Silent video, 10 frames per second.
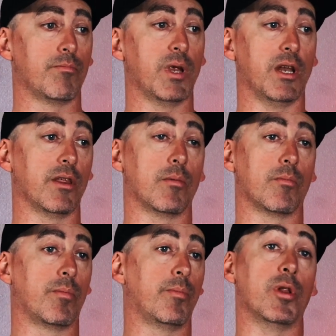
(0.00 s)

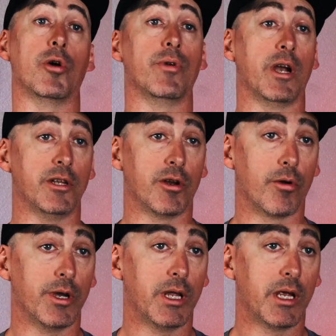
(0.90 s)
anything below
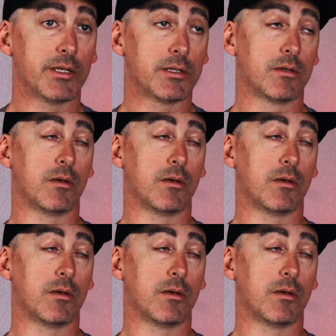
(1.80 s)
90-degree days,